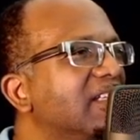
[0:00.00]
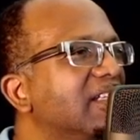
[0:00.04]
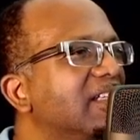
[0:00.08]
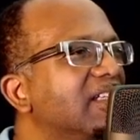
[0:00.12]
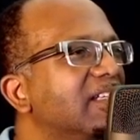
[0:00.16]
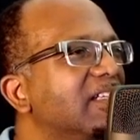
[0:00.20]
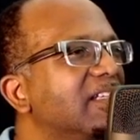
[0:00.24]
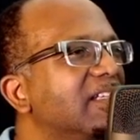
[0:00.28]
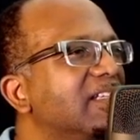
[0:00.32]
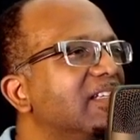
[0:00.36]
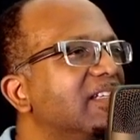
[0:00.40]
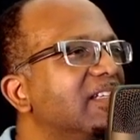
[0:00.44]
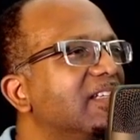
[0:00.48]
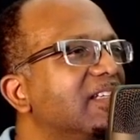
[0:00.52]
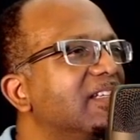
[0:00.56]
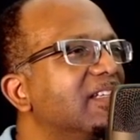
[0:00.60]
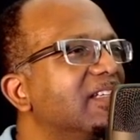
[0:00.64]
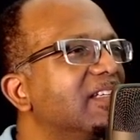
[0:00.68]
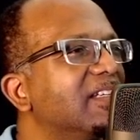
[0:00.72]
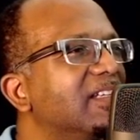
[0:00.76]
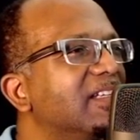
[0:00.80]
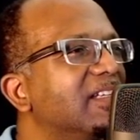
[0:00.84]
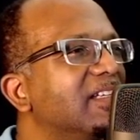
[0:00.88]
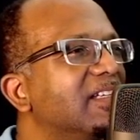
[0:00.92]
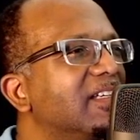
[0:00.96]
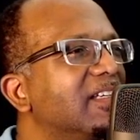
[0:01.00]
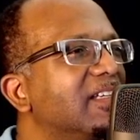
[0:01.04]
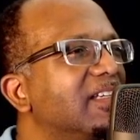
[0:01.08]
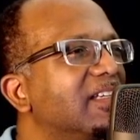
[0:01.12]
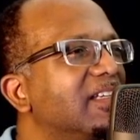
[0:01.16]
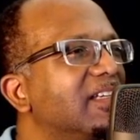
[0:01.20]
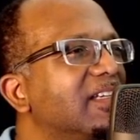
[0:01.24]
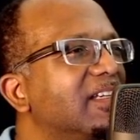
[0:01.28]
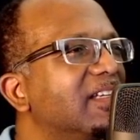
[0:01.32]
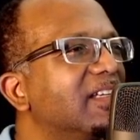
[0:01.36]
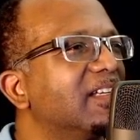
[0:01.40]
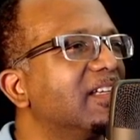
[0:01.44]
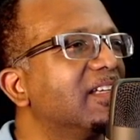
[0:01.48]

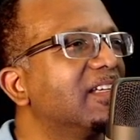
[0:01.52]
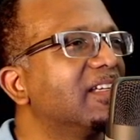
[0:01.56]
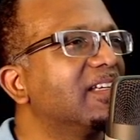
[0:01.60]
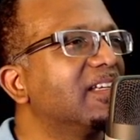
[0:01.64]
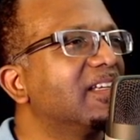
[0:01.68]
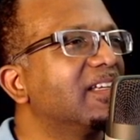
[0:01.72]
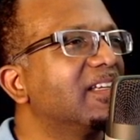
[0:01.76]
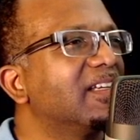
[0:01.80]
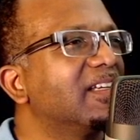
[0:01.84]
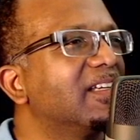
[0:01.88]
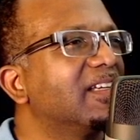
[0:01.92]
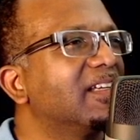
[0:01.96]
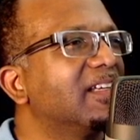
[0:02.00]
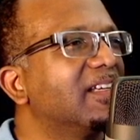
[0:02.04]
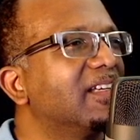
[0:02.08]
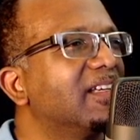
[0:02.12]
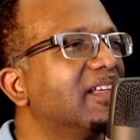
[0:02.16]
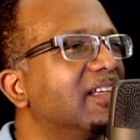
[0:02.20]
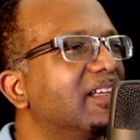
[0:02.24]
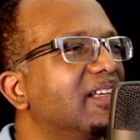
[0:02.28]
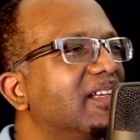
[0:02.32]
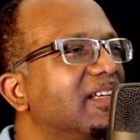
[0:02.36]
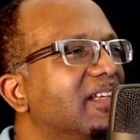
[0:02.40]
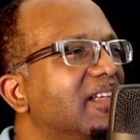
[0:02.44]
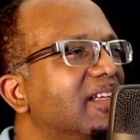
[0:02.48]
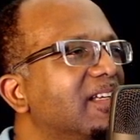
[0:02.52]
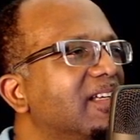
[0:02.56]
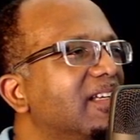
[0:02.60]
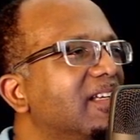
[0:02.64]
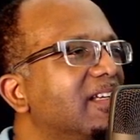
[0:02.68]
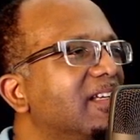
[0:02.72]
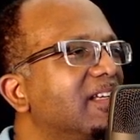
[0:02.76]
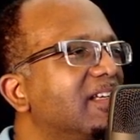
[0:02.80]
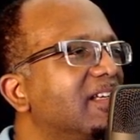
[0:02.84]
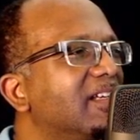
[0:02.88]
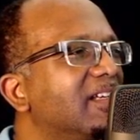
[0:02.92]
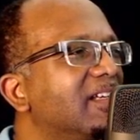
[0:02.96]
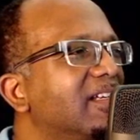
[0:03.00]

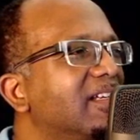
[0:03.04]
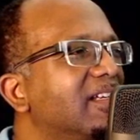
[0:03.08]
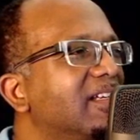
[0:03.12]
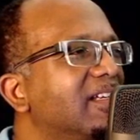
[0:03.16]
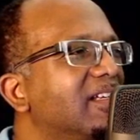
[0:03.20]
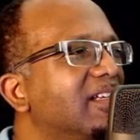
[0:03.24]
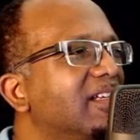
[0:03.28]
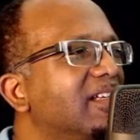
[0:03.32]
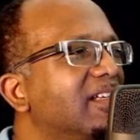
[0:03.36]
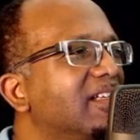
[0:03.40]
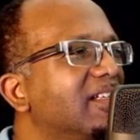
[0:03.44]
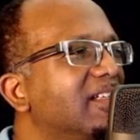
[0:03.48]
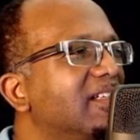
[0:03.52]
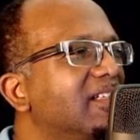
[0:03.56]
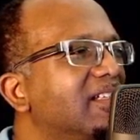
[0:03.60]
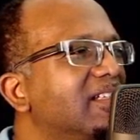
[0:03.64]
[no speech]